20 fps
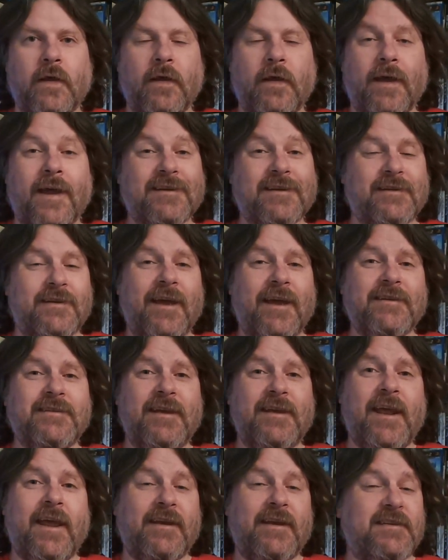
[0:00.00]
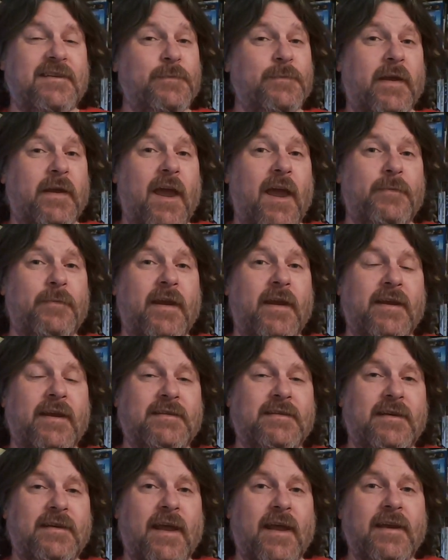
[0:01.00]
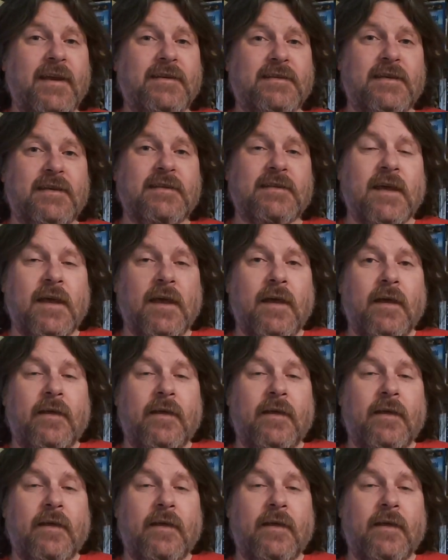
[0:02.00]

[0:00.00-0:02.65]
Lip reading: As the 1980s became the 1990s,